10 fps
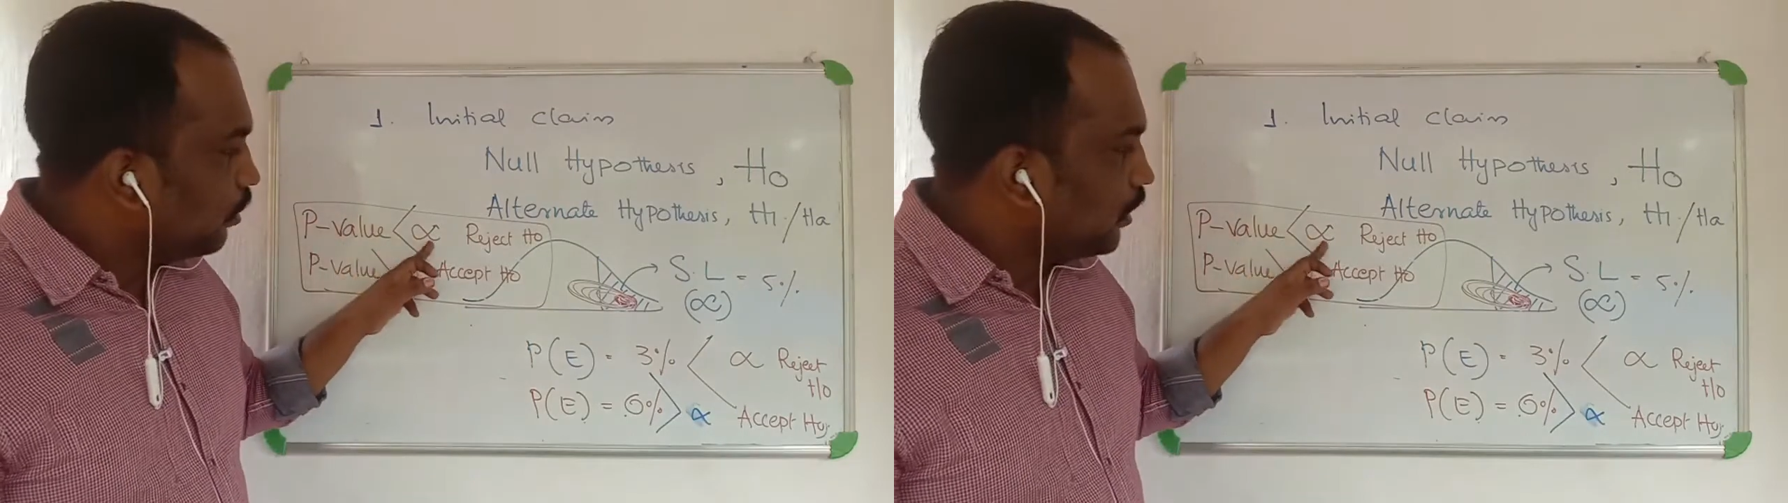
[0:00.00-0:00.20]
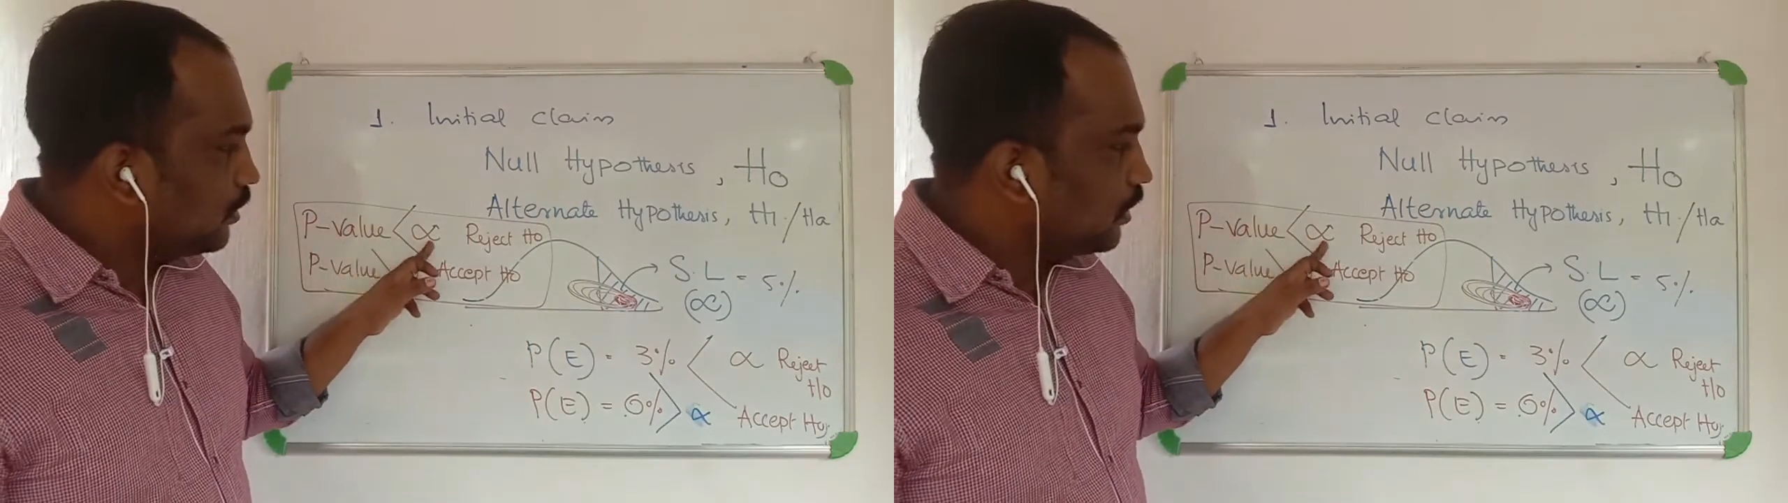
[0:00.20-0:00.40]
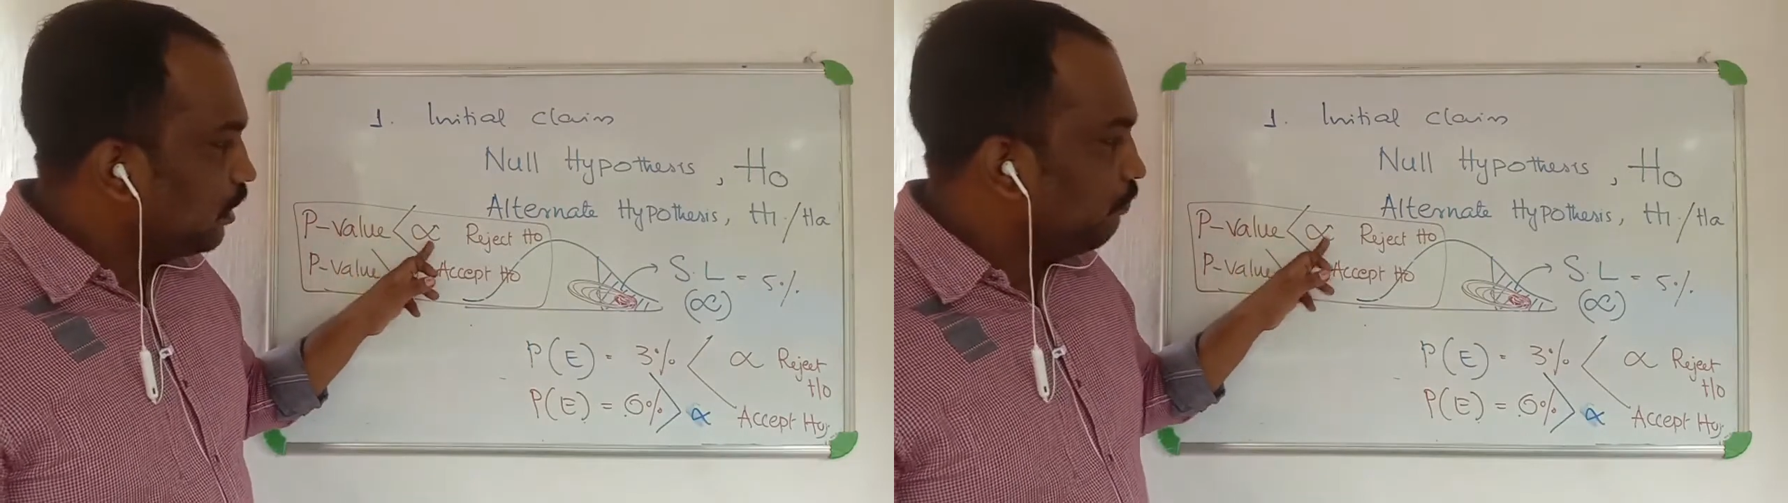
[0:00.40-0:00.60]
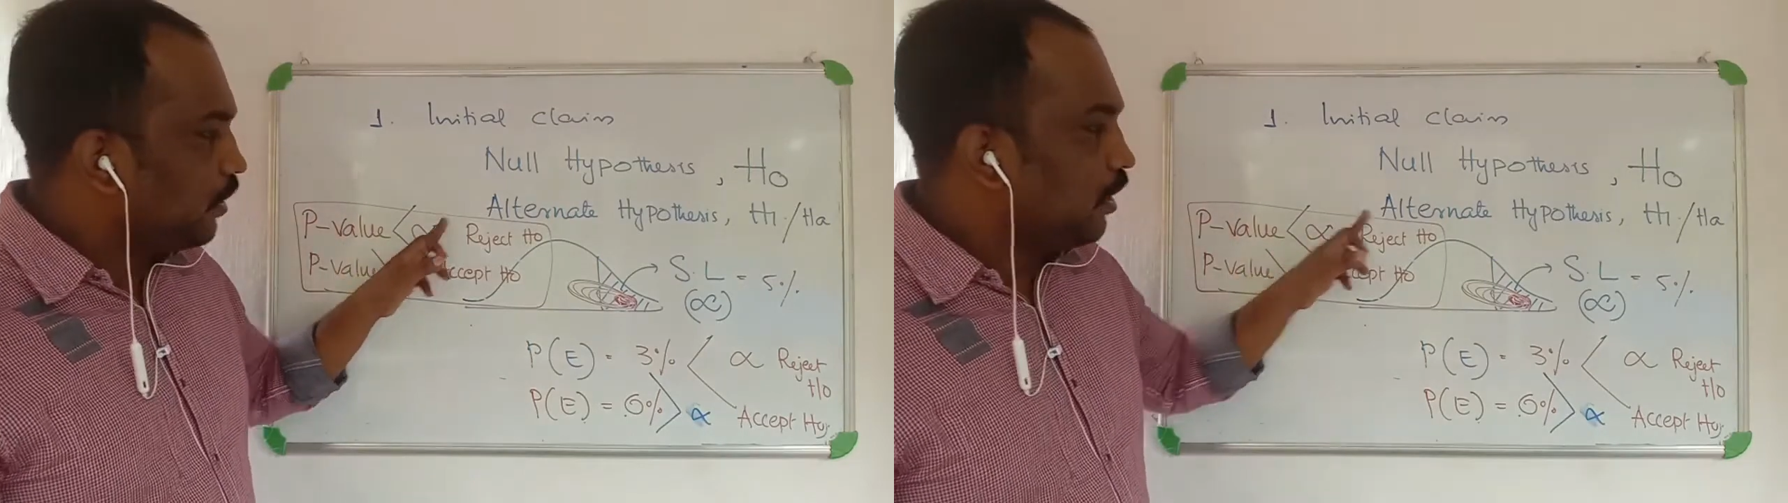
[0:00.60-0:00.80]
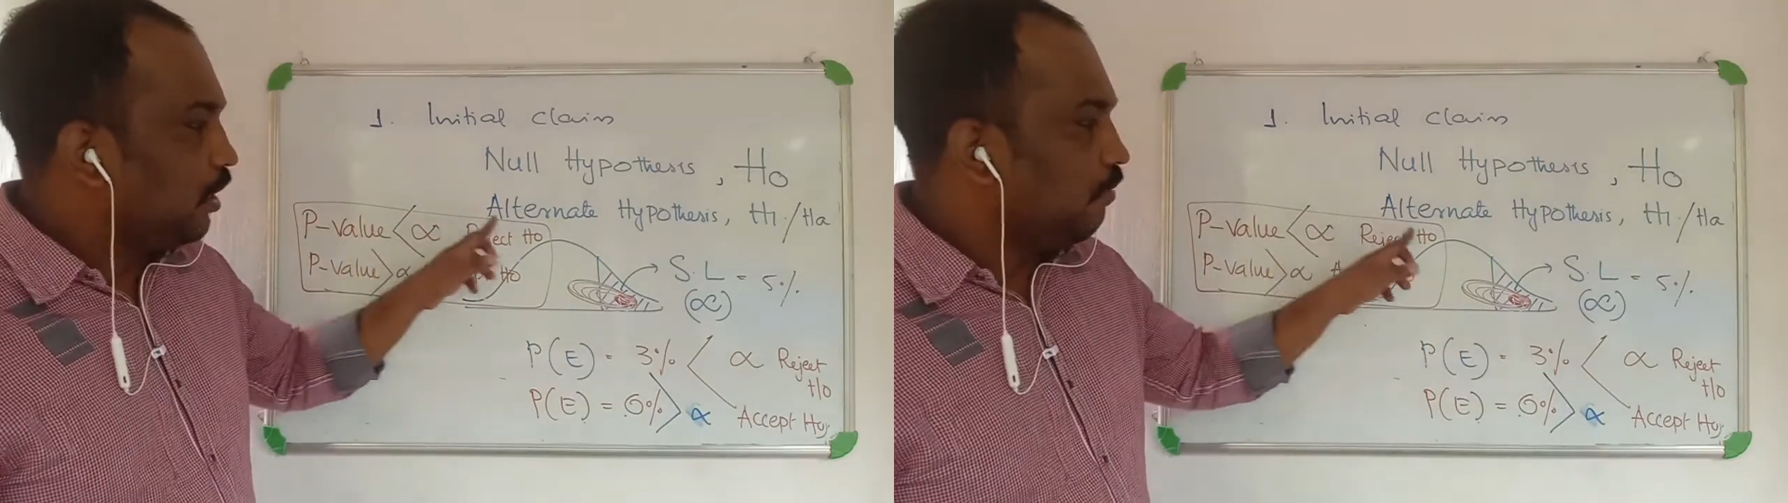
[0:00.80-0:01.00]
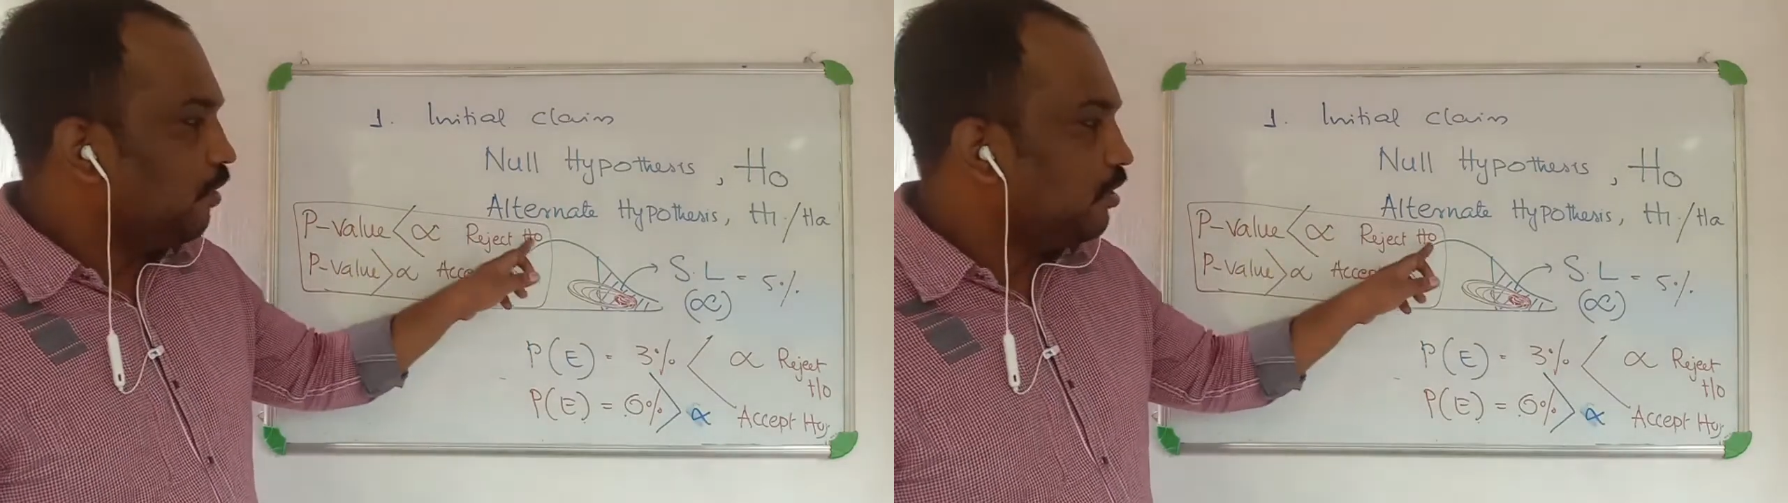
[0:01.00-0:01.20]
than significant level,